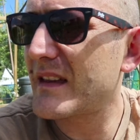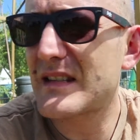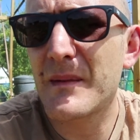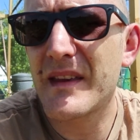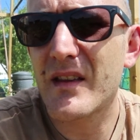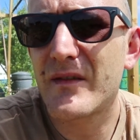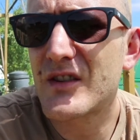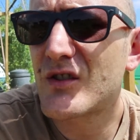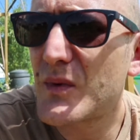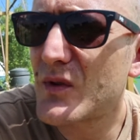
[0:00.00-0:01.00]
Some of the other
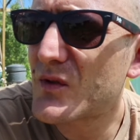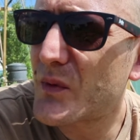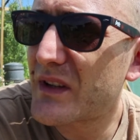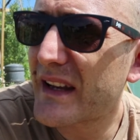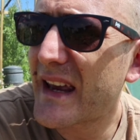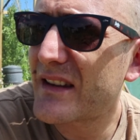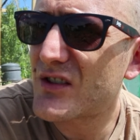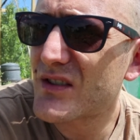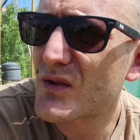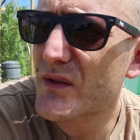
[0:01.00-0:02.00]
vegetables would again
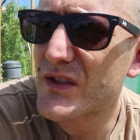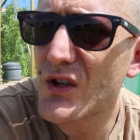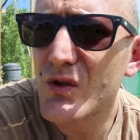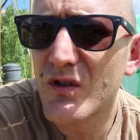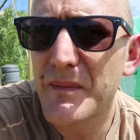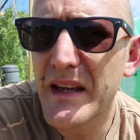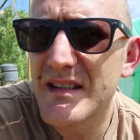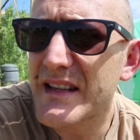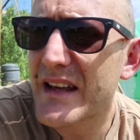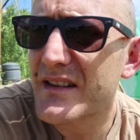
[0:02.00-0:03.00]
just sort of start off being
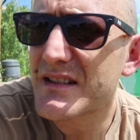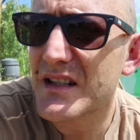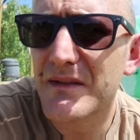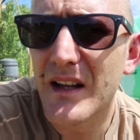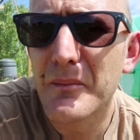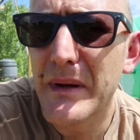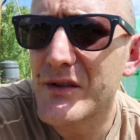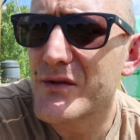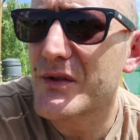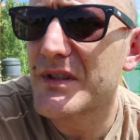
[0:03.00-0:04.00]
standard stuff like
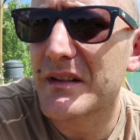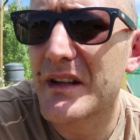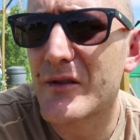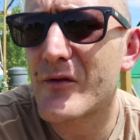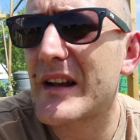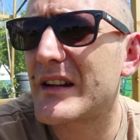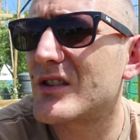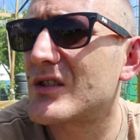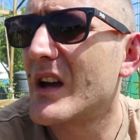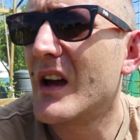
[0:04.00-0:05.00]
beetroot and
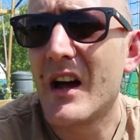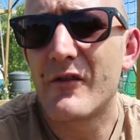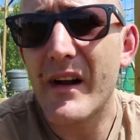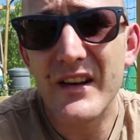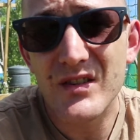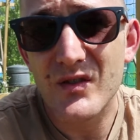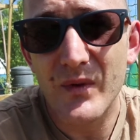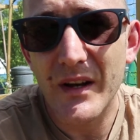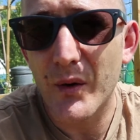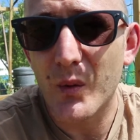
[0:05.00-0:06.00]
radish. Radish is a
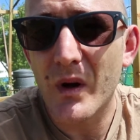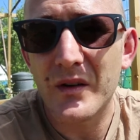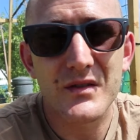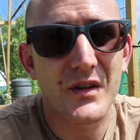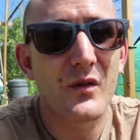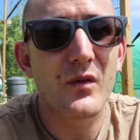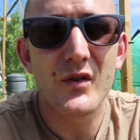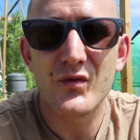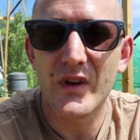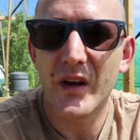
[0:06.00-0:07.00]
really good one because it
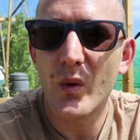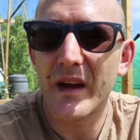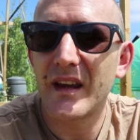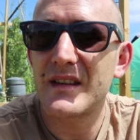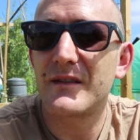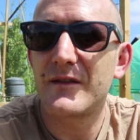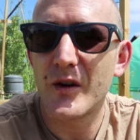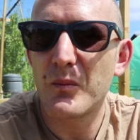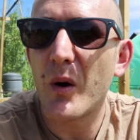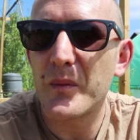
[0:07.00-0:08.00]
grows really quick. It's a
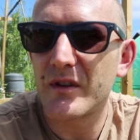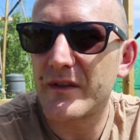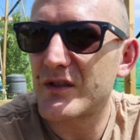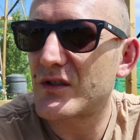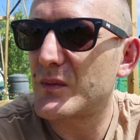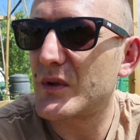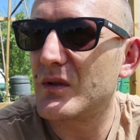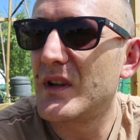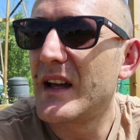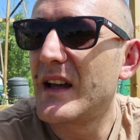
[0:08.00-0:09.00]
very popular
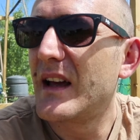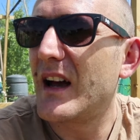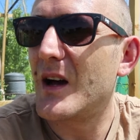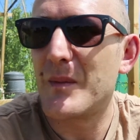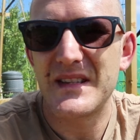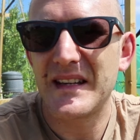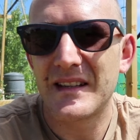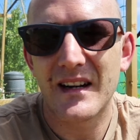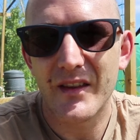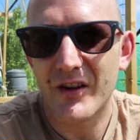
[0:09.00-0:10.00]
vegetable. It's in
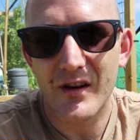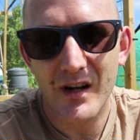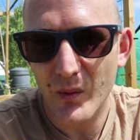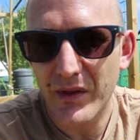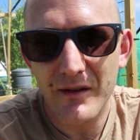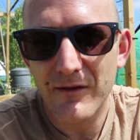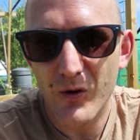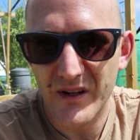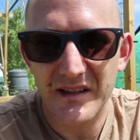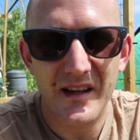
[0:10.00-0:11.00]
and out of the ground within
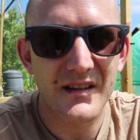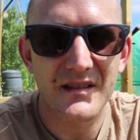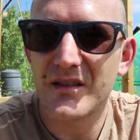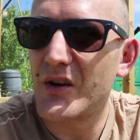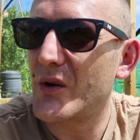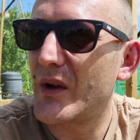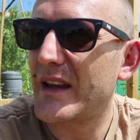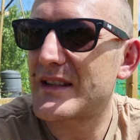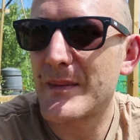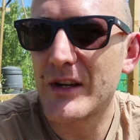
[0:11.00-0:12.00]
40 days, so
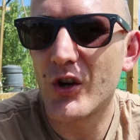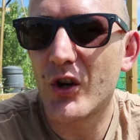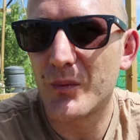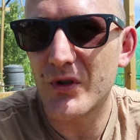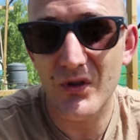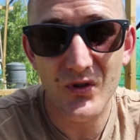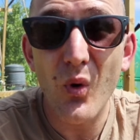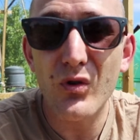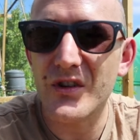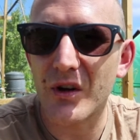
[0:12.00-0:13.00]
it's something you could produce
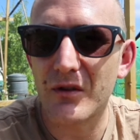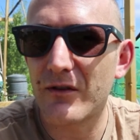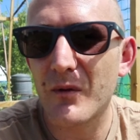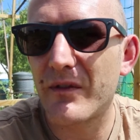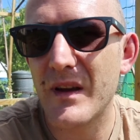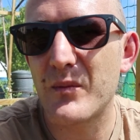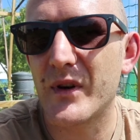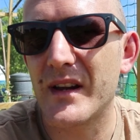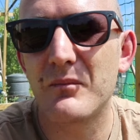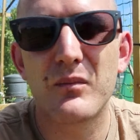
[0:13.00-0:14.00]
also from
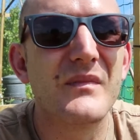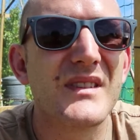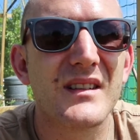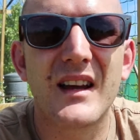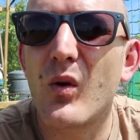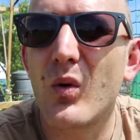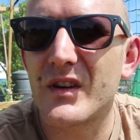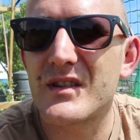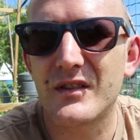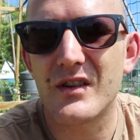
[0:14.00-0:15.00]
February until like
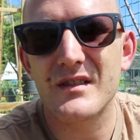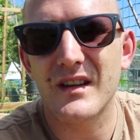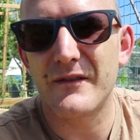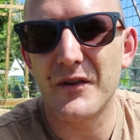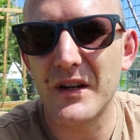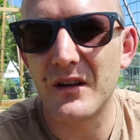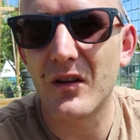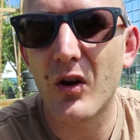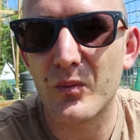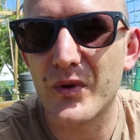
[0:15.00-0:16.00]
August. You know, it's a very
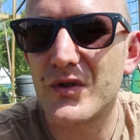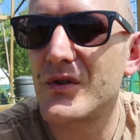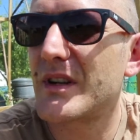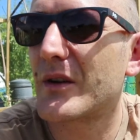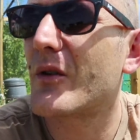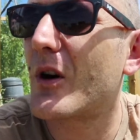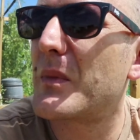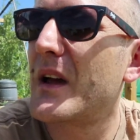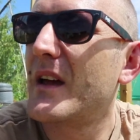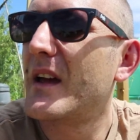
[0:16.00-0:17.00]
long producing crop.